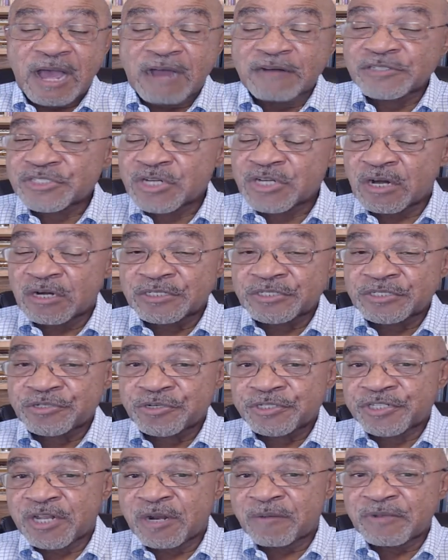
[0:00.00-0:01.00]
I was talking to a
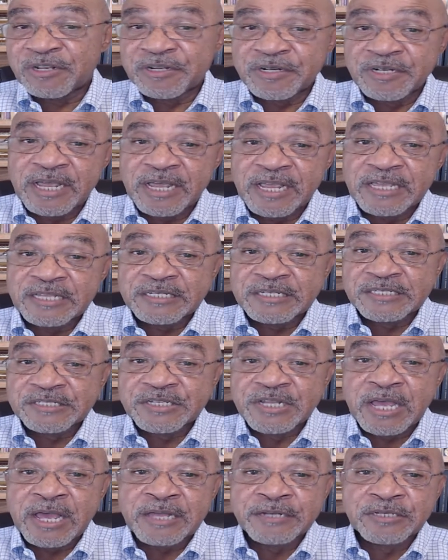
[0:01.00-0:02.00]
gentleman today and he
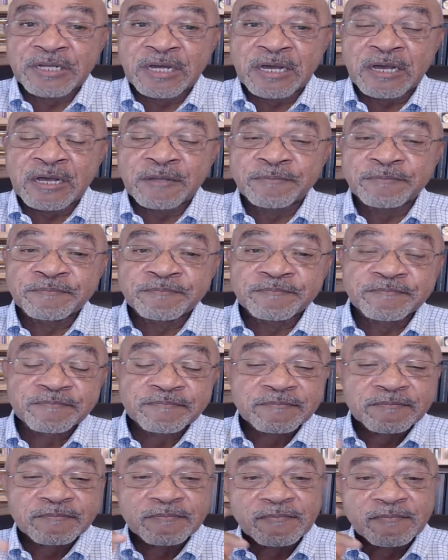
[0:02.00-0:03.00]
said, uh,
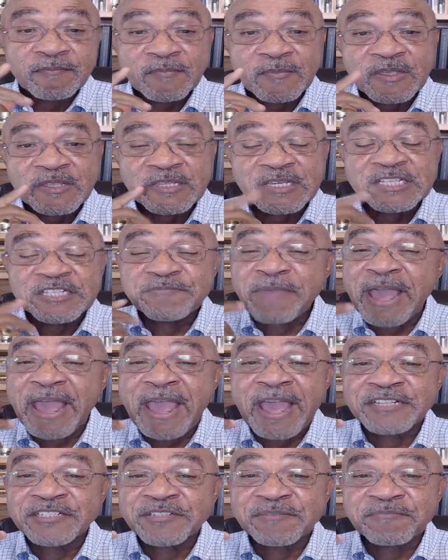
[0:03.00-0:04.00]
these
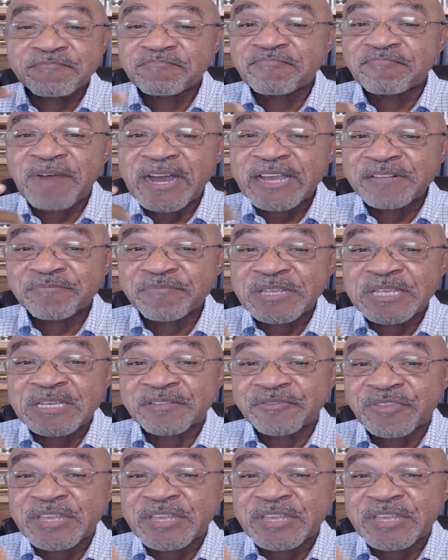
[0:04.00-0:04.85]
masks might be a